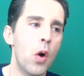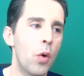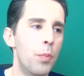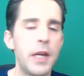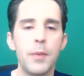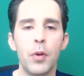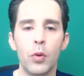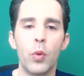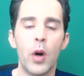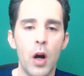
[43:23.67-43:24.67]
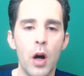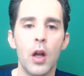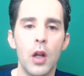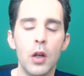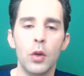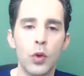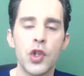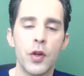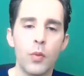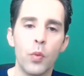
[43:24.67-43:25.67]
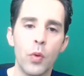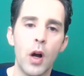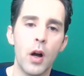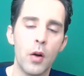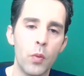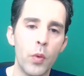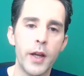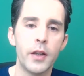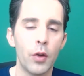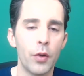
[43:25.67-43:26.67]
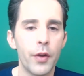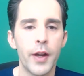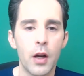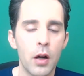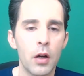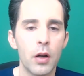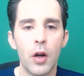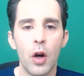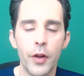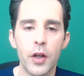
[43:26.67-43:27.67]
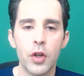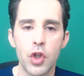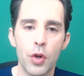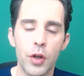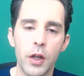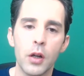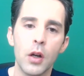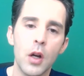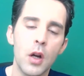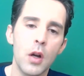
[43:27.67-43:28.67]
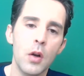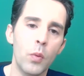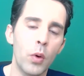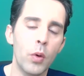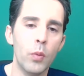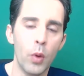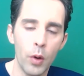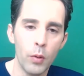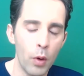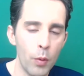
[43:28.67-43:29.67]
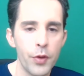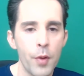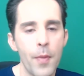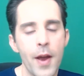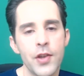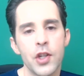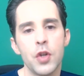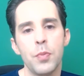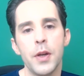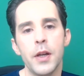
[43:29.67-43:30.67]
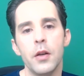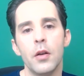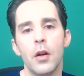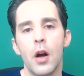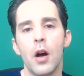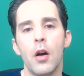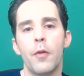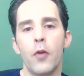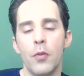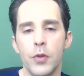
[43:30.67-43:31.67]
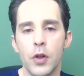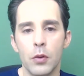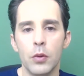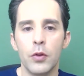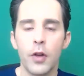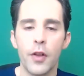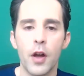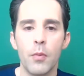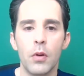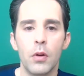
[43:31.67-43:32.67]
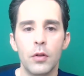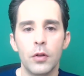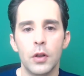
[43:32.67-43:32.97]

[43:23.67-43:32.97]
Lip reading: or people who are losing weight on their journey, what would the message be from you to them?